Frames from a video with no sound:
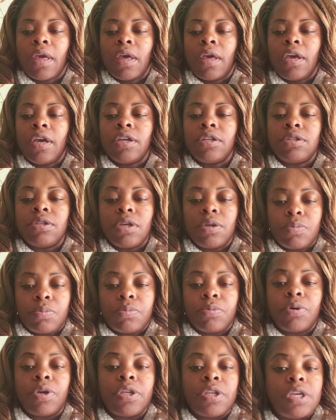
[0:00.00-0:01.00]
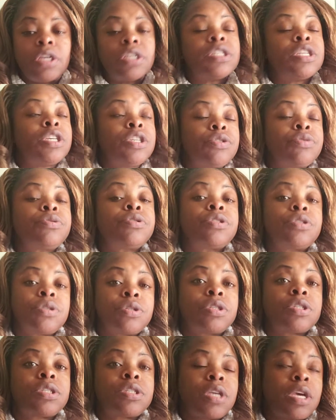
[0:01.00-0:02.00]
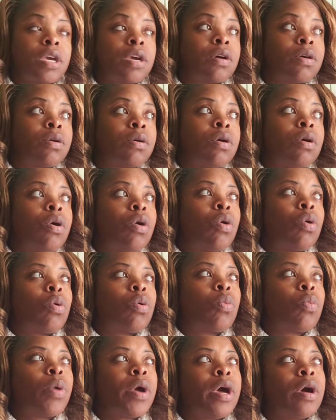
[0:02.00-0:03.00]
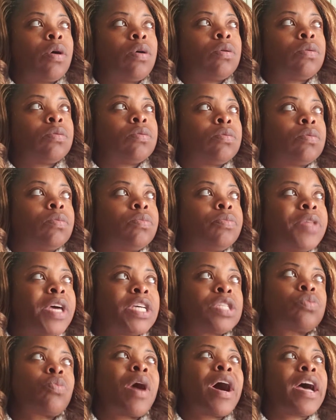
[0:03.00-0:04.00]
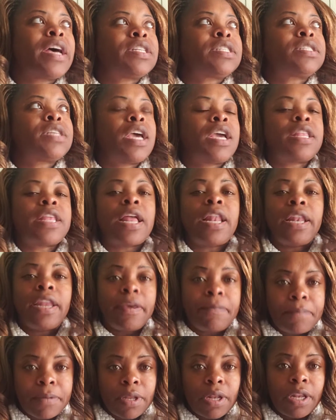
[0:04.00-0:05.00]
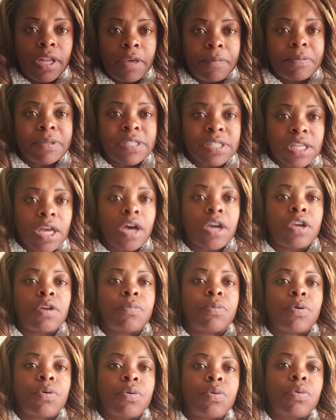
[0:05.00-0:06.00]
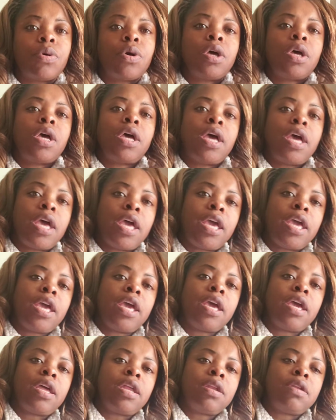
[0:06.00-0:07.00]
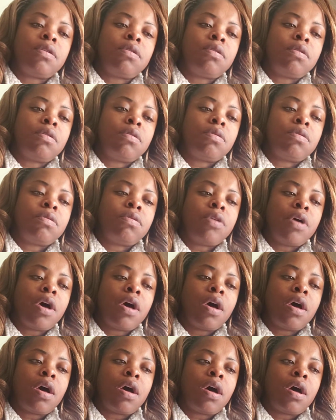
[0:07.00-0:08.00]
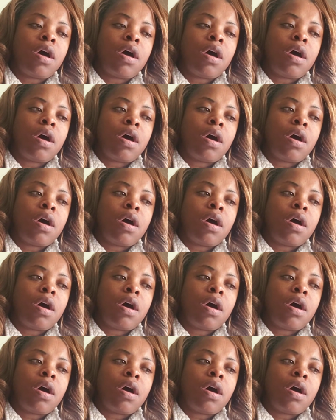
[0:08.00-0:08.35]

and it is entering into the cell. Well, that's why I say that lipid soluble and the